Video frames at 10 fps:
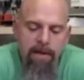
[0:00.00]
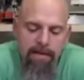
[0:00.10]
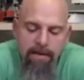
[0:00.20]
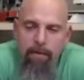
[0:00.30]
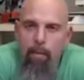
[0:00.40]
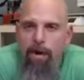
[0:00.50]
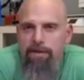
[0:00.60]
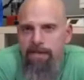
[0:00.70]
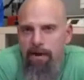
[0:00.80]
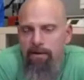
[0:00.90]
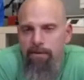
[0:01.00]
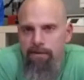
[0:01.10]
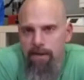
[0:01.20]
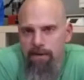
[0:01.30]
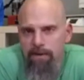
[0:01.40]
different wear and tear on those
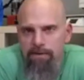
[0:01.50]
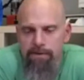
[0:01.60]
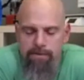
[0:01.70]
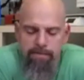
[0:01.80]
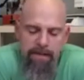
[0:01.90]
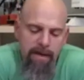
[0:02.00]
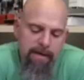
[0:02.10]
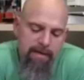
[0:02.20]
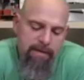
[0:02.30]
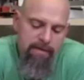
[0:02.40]
gears, uh,